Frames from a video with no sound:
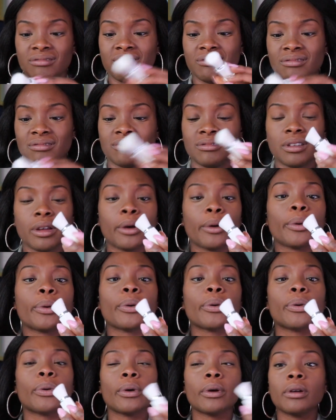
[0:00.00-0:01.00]

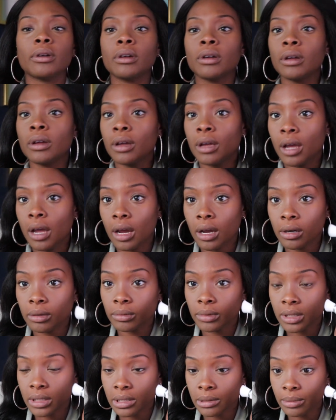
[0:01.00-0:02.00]
I don't
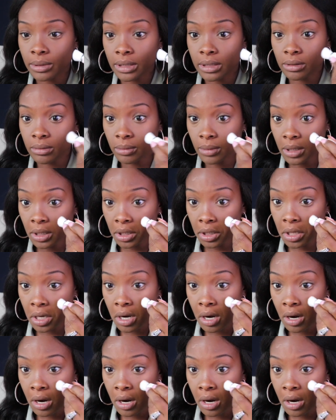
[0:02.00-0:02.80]
want it to be too good.